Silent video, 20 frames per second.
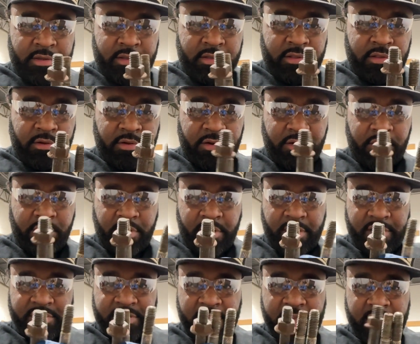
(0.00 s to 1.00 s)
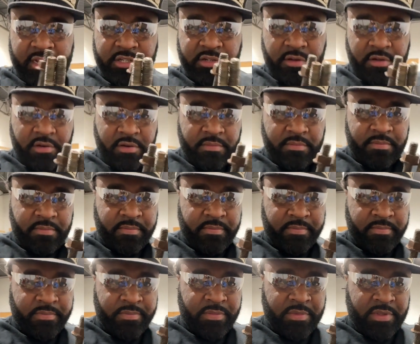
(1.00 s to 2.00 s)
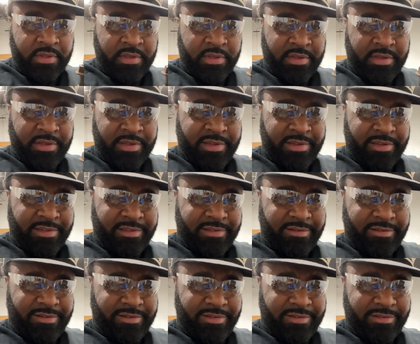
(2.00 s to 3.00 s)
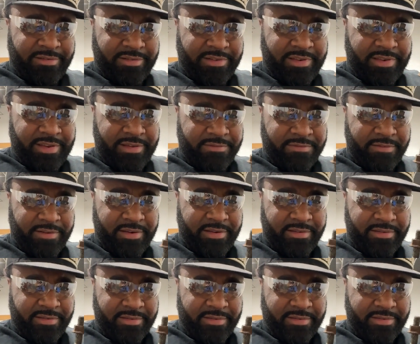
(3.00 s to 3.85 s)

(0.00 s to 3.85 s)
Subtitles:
little crosshatch on them. They're all a little different.